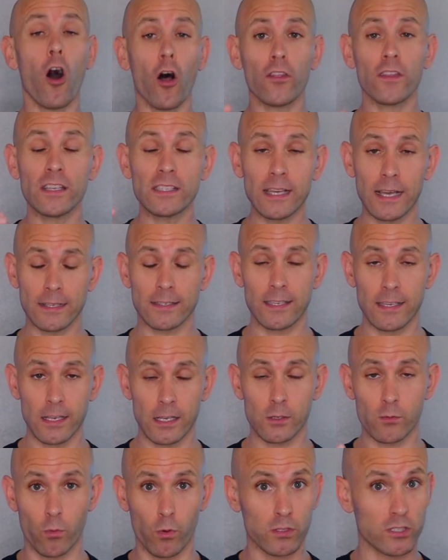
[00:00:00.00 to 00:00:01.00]
all these
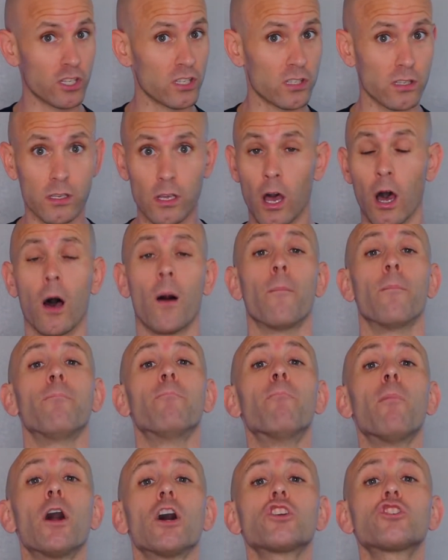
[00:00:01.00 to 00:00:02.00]
ideas will just
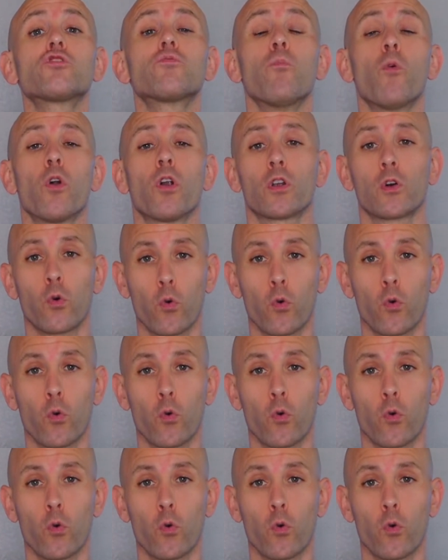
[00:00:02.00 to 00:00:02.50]
come much more